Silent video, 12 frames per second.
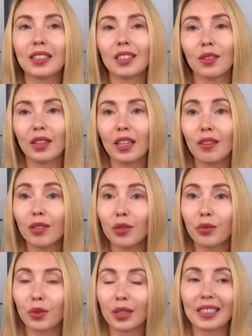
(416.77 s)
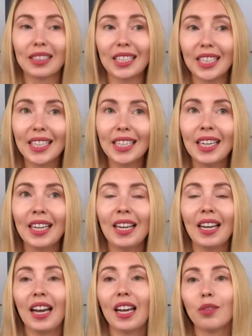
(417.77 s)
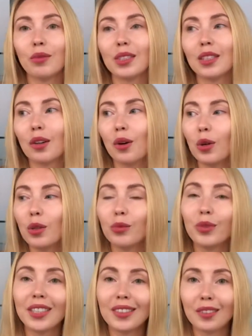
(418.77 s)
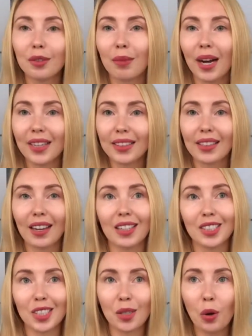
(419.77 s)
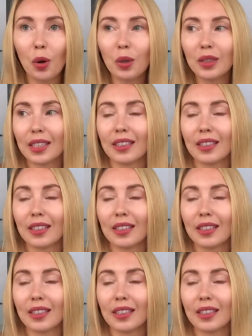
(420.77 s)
it's on level 43, and with the whole wind you might catch cold,